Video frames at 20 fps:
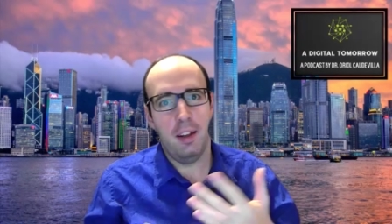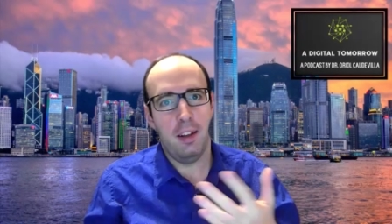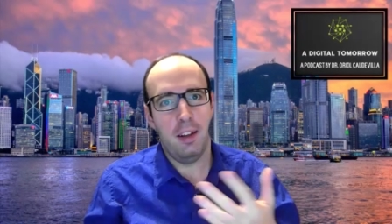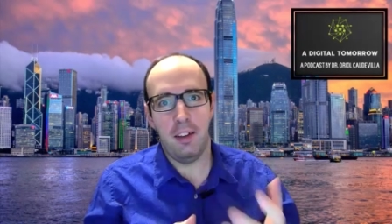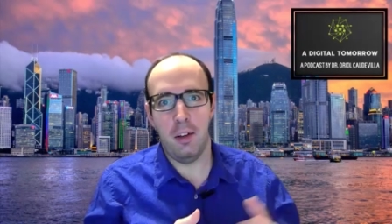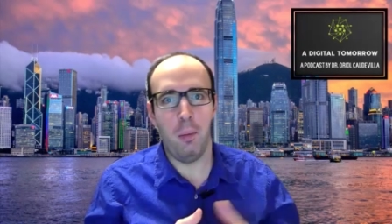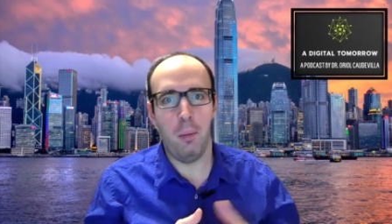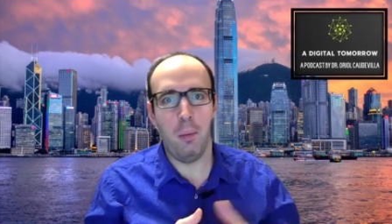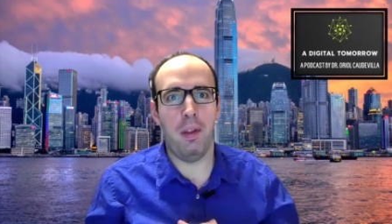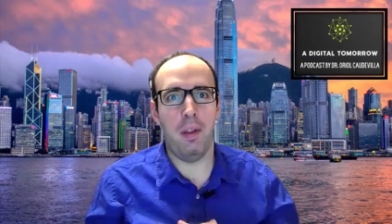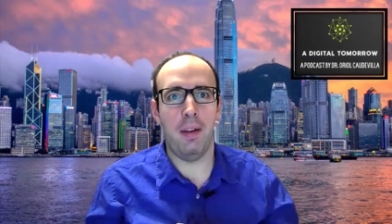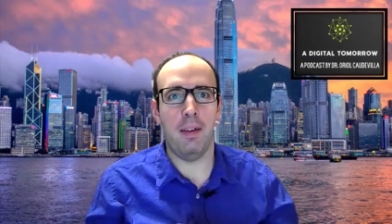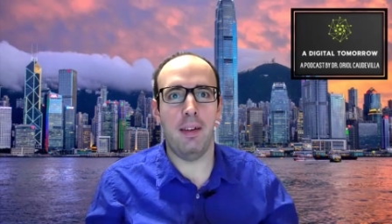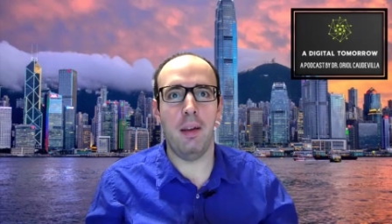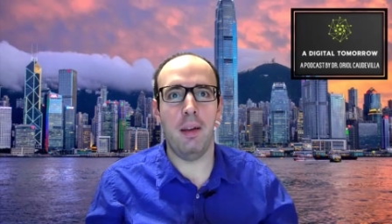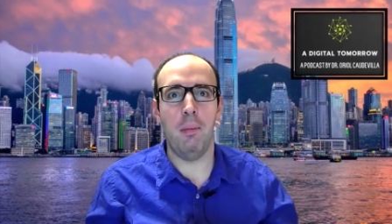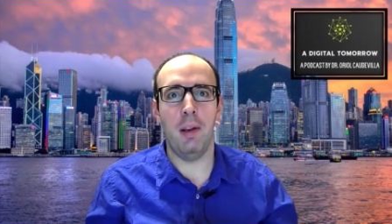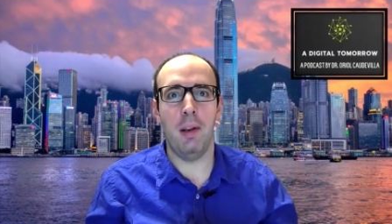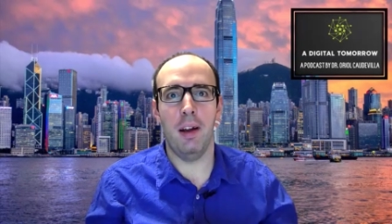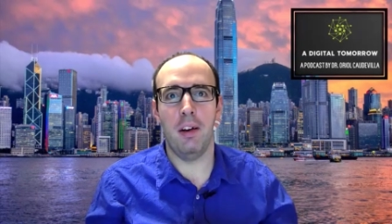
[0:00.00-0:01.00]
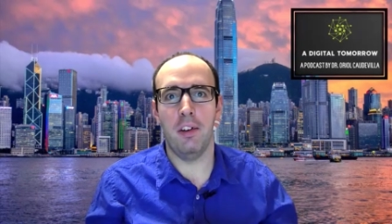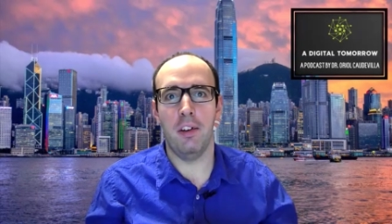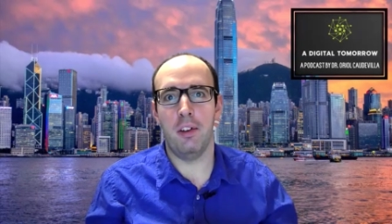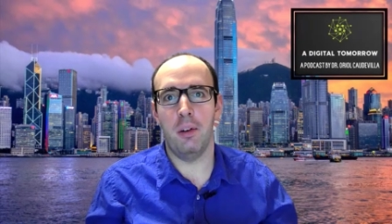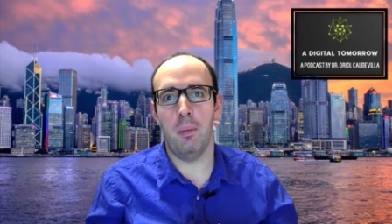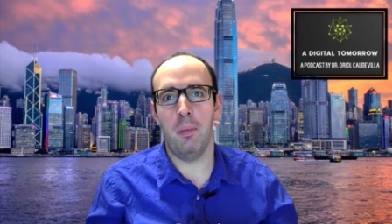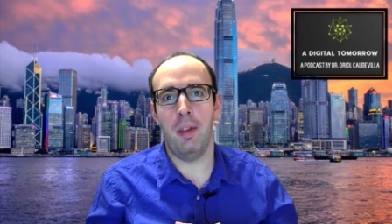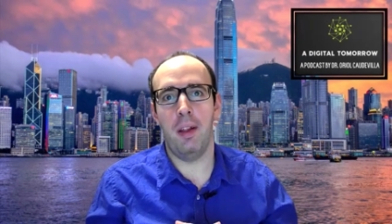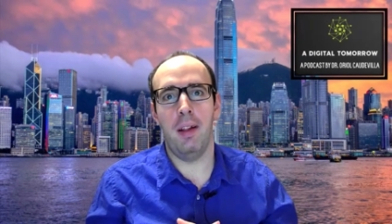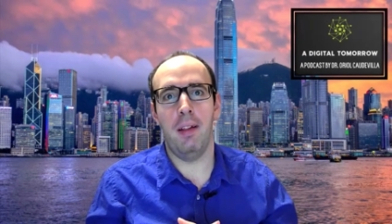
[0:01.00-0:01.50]
something similar,
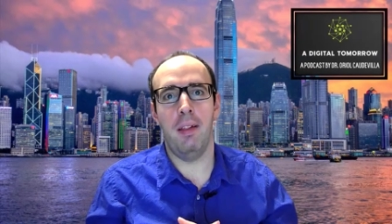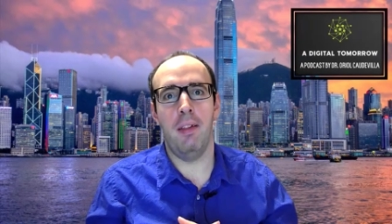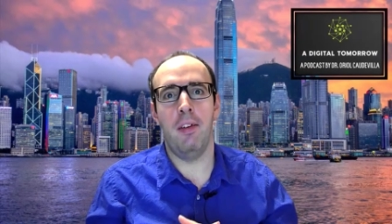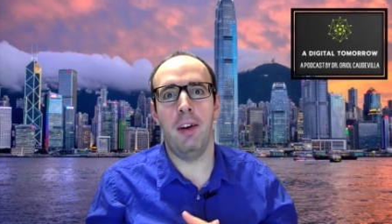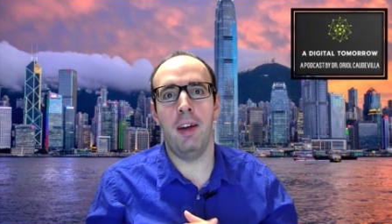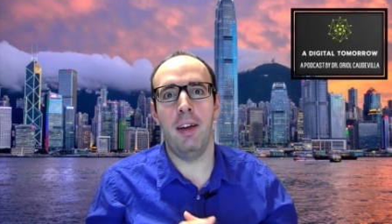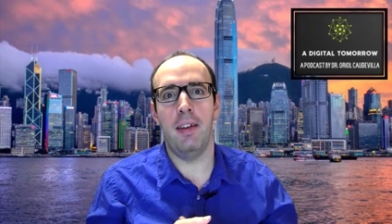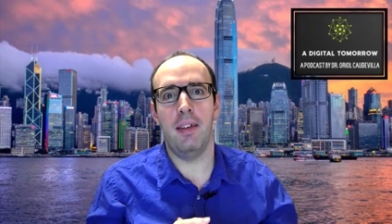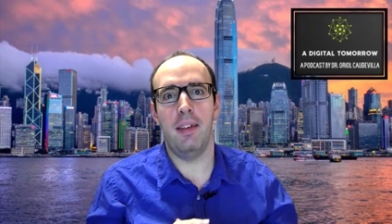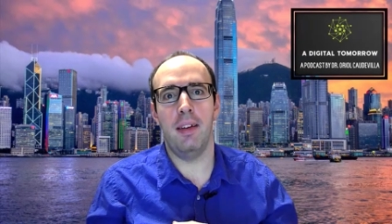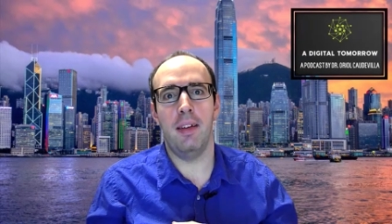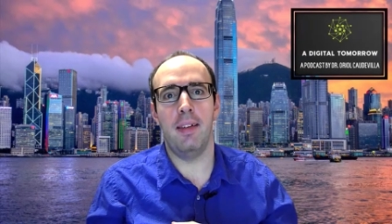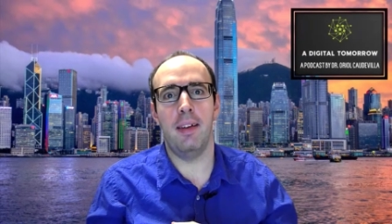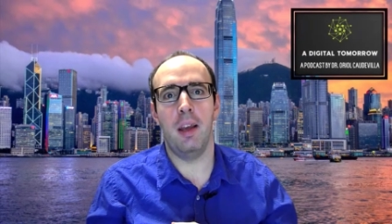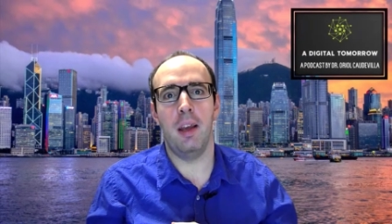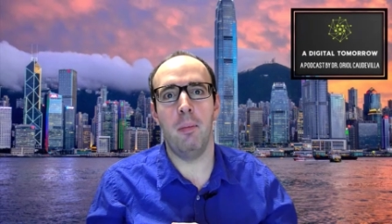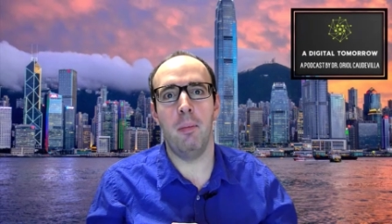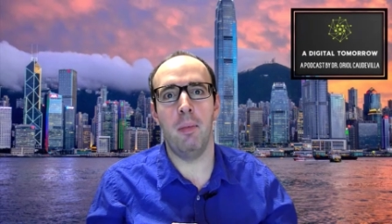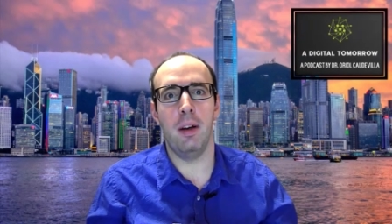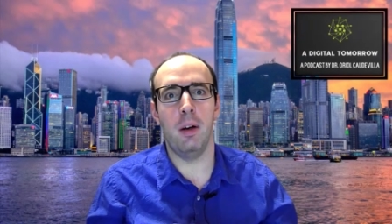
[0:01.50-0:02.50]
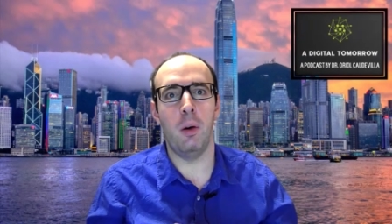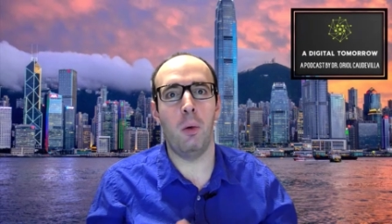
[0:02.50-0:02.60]
something that raised the same uh,